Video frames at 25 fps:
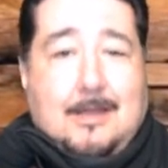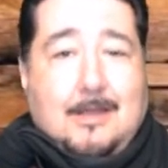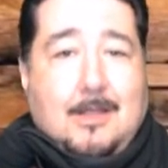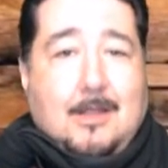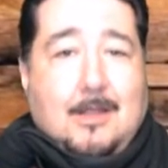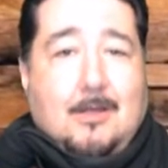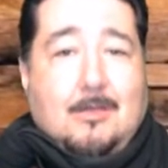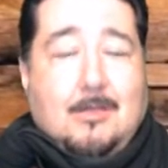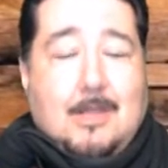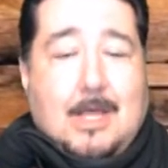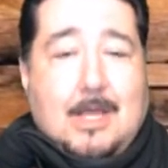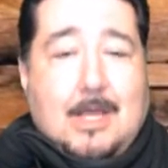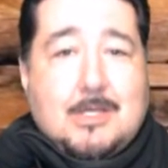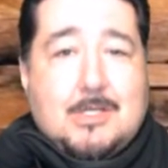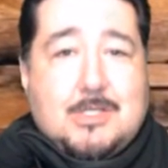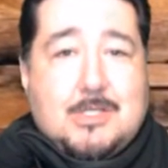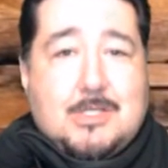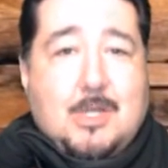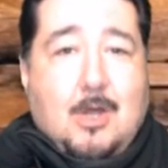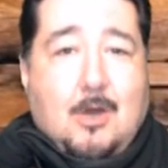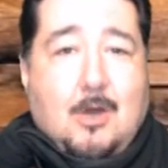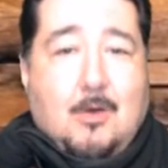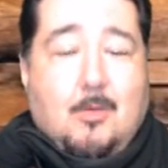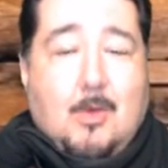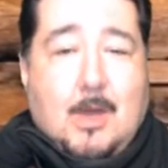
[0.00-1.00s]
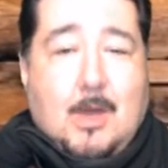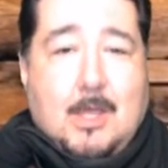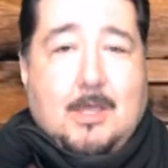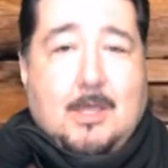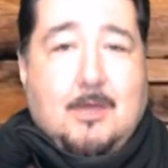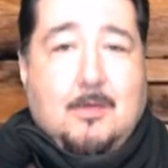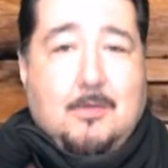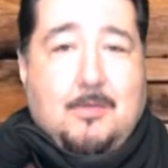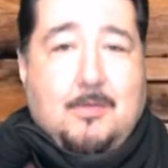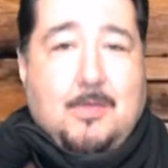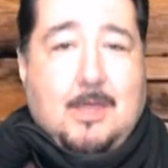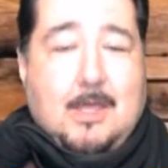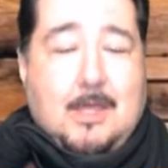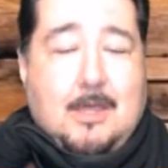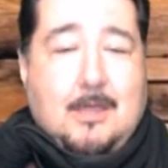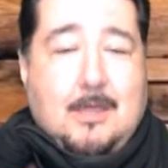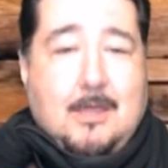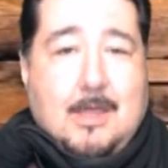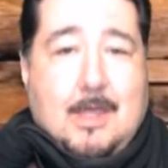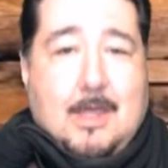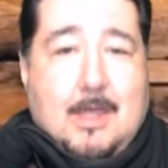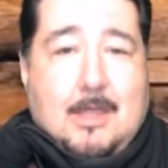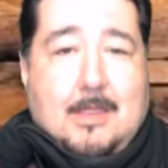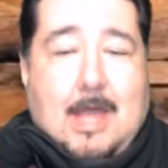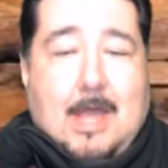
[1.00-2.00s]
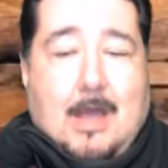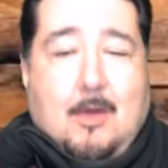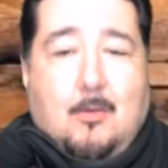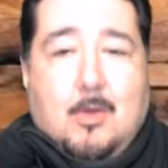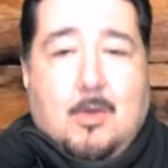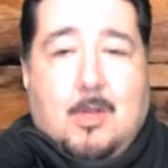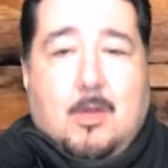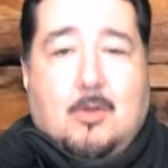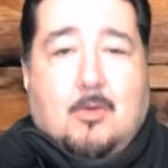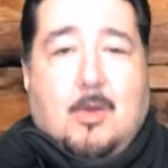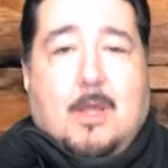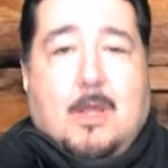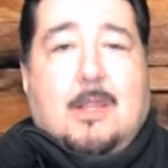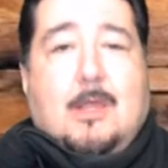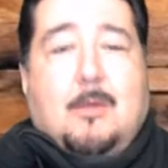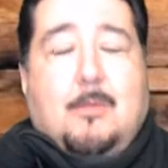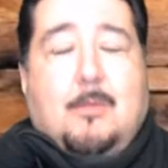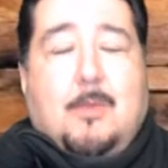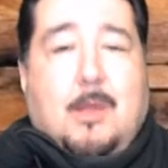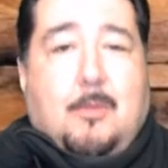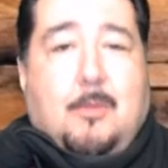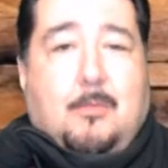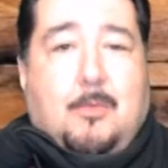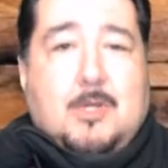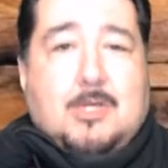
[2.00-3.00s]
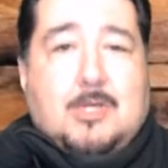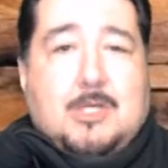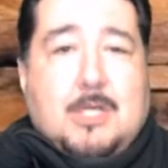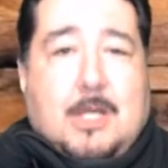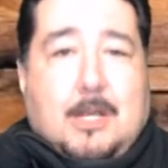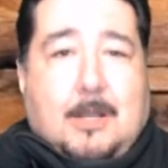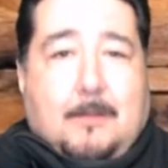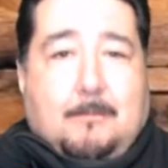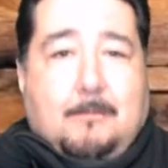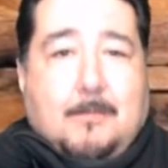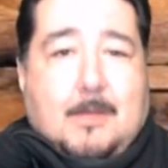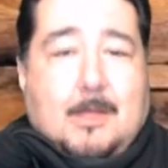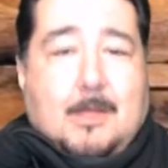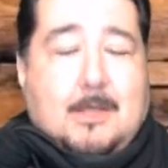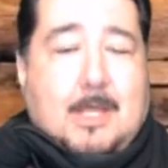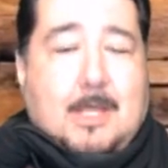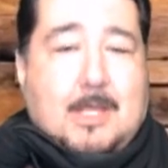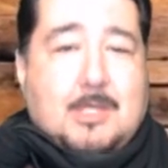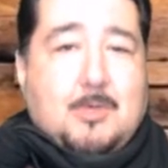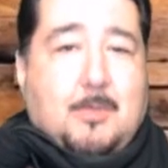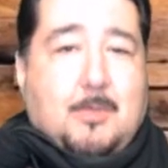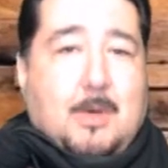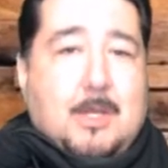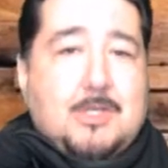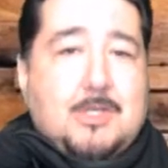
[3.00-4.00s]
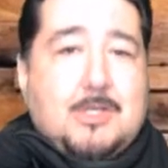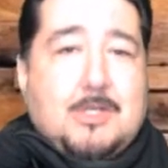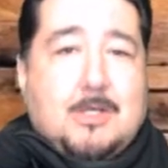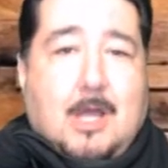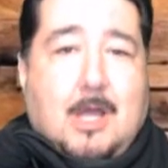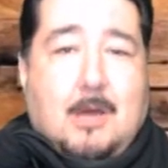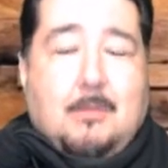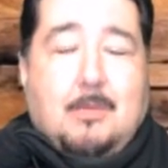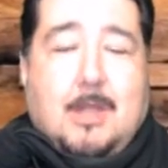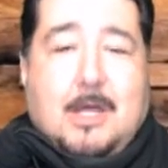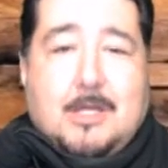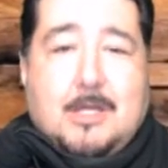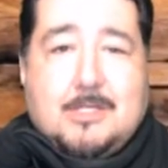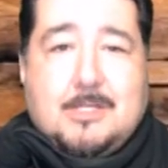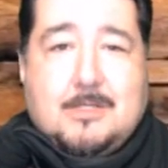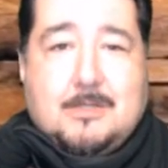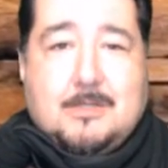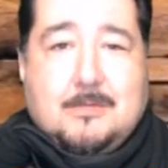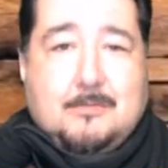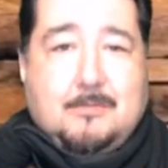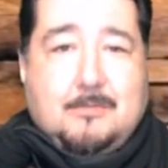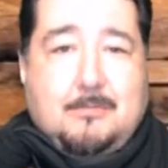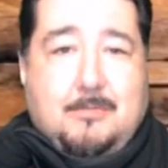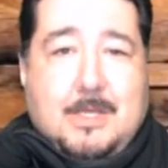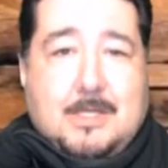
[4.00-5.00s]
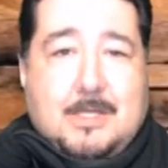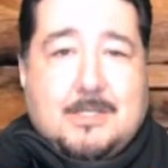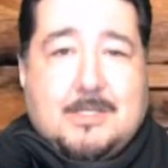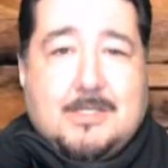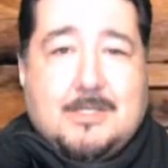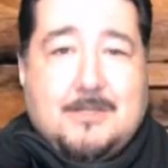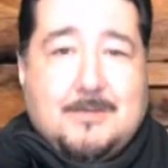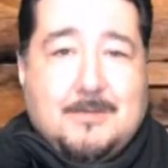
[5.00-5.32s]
let us know what you think, that would greatly be appreciated. Thanks so much. God bless. Peace.